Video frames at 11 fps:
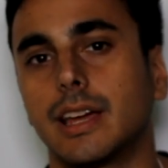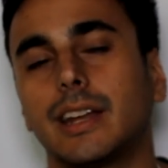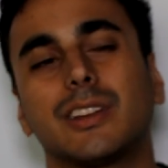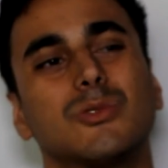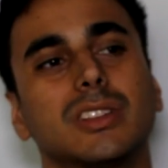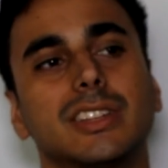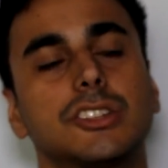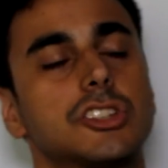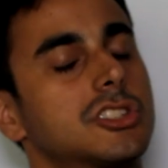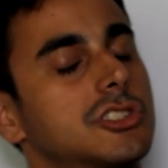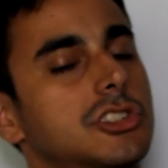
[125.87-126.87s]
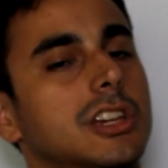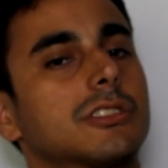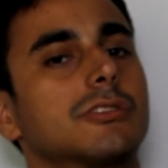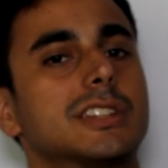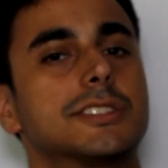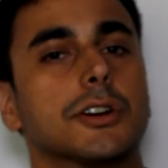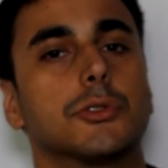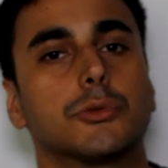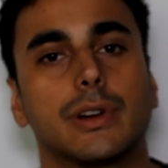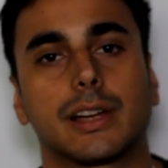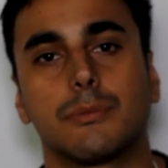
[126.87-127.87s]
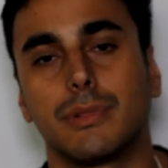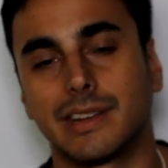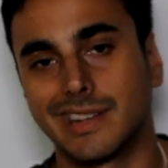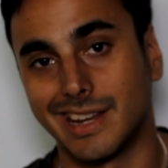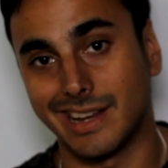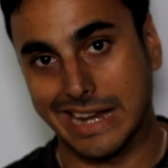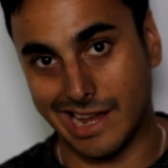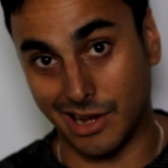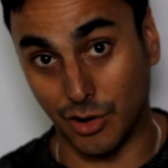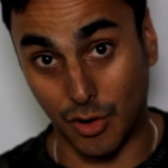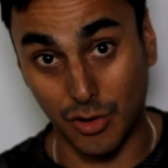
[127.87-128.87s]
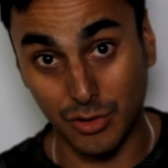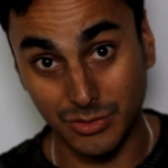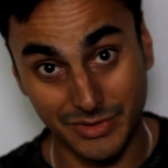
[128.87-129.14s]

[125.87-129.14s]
And I really just generally don't recommend it at all,